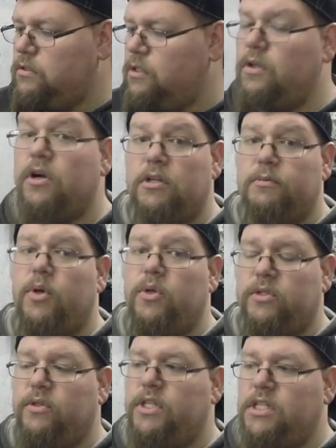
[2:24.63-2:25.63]
the large
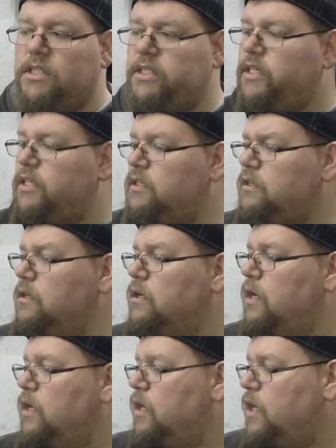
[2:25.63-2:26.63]
bolts on each side.
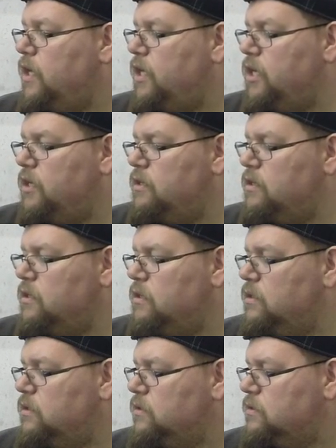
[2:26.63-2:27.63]
And
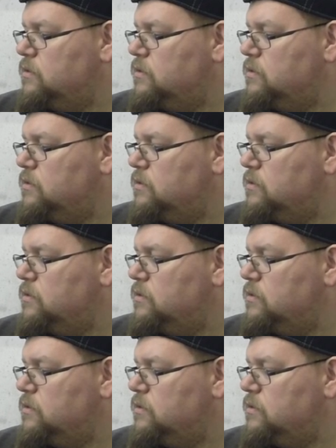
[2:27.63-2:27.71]
uh,